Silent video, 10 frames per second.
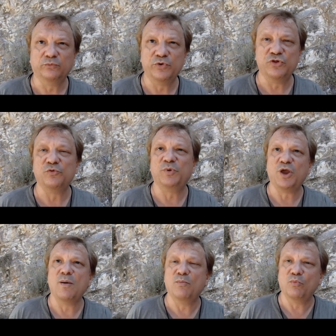which has
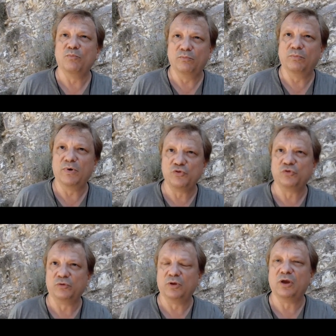become much
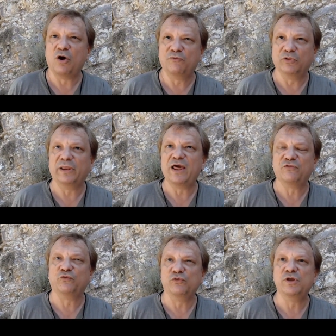uh, over the
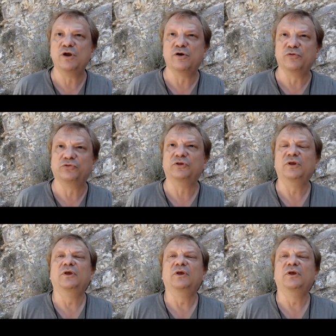last few years.